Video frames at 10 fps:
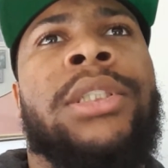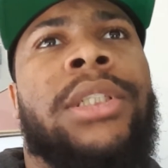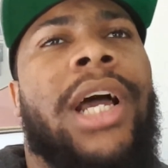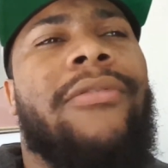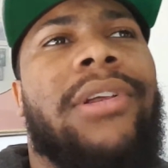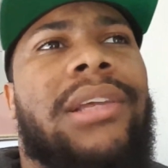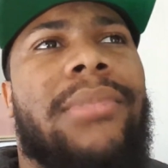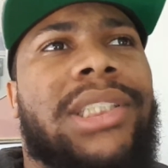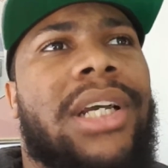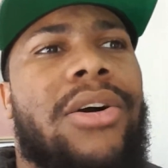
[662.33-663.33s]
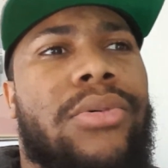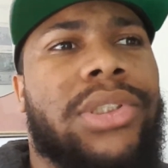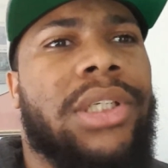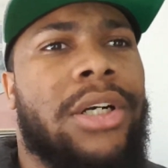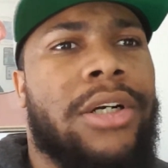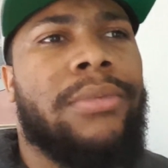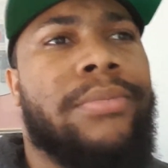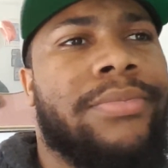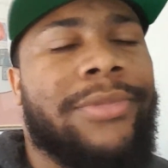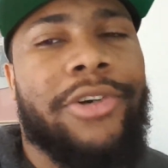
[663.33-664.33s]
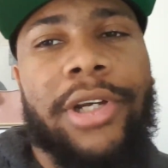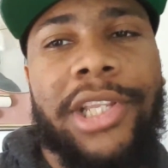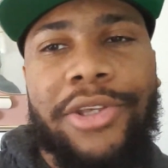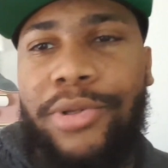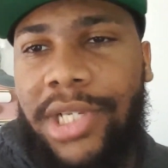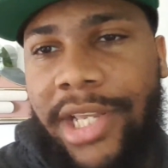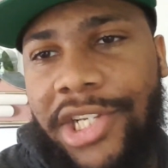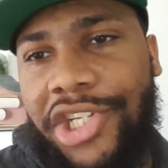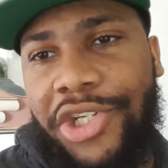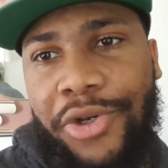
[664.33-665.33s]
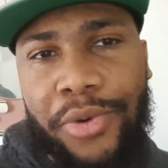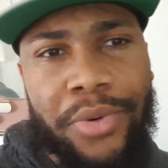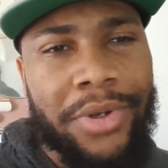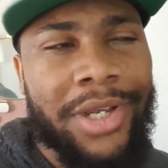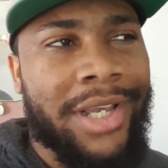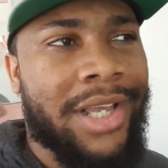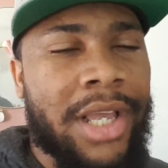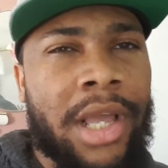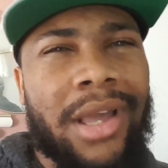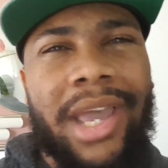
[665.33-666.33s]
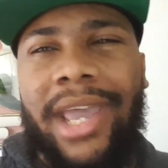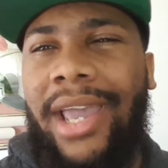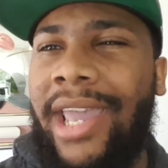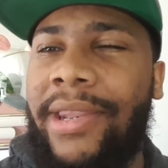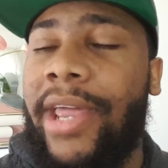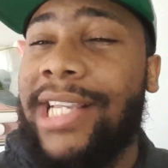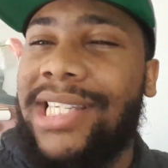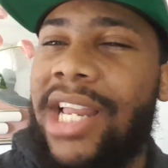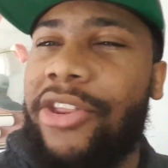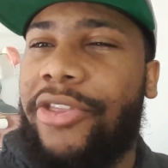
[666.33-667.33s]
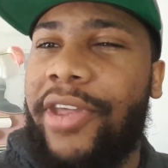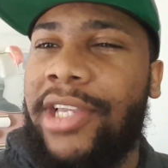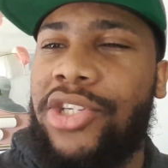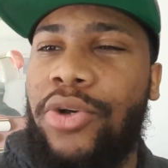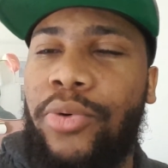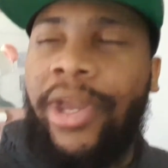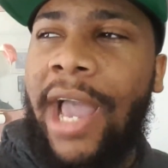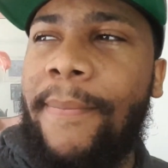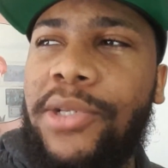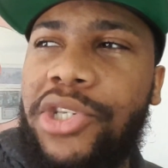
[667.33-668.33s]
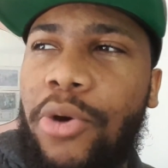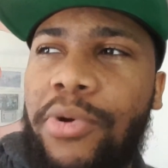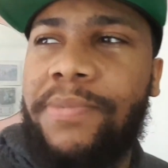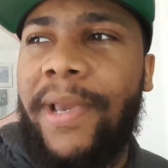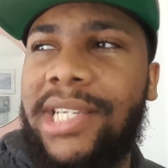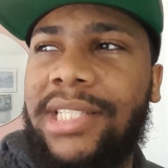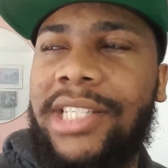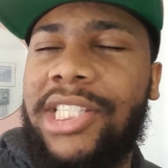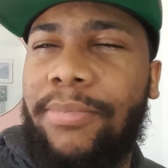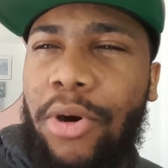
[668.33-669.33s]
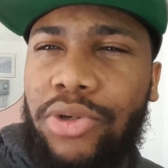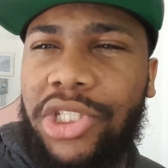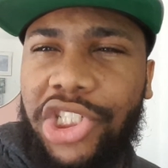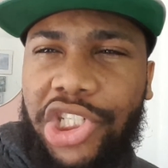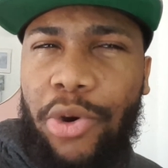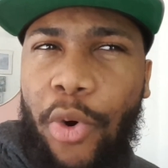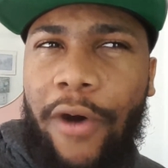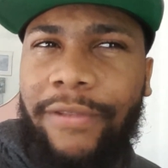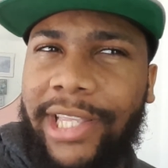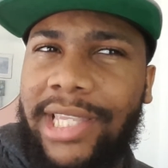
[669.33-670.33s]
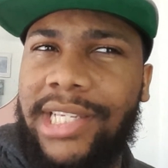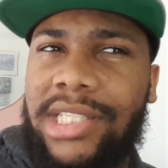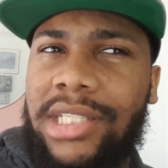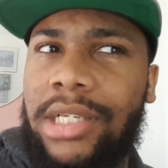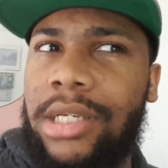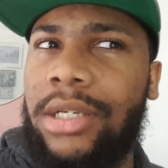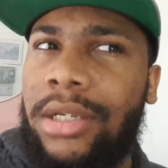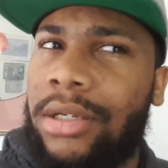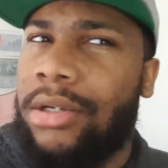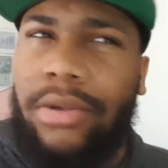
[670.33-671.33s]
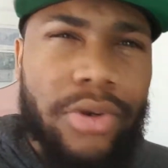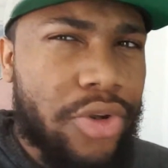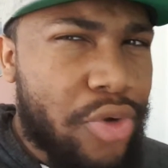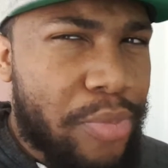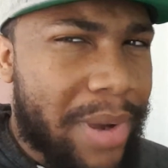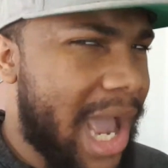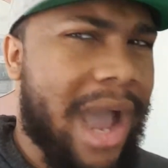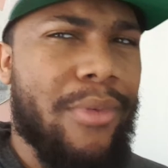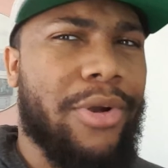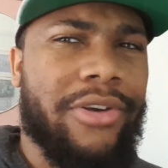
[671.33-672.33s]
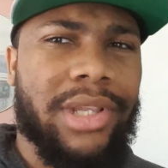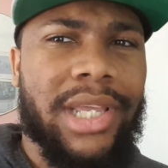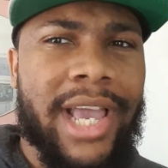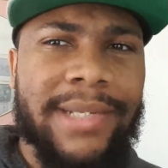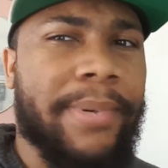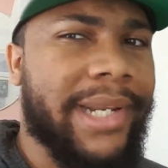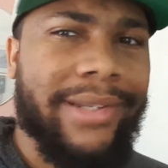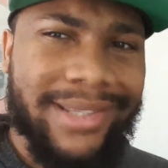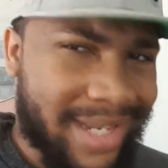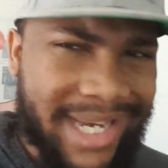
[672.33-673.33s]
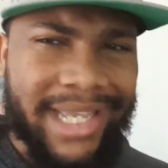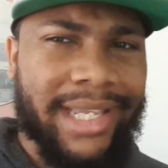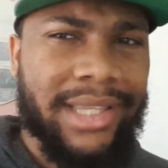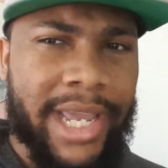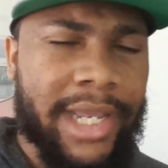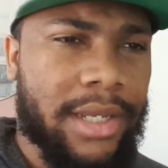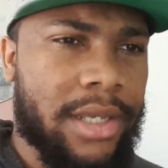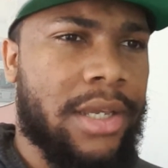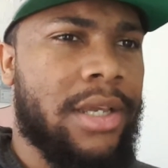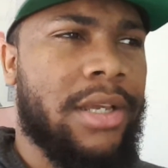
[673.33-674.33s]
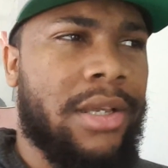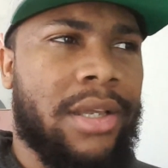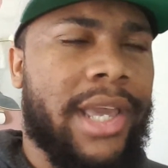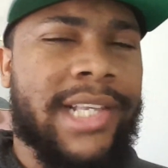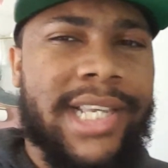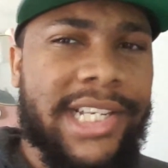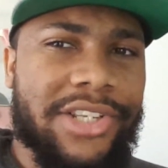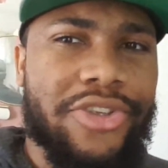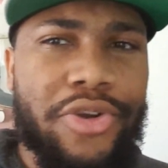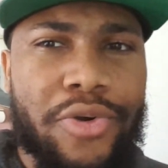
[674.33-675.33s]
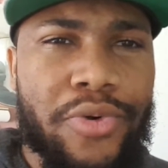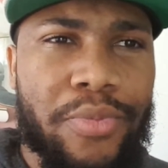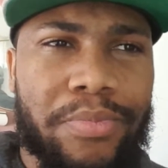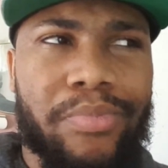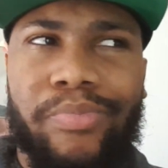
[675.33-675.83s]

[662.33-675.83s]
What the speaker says: Not really much else. Krillin using his shoe. And that's another thing too. The episode was basically supposed to show off like this new power Krillin has, but it didn't. Like, is his new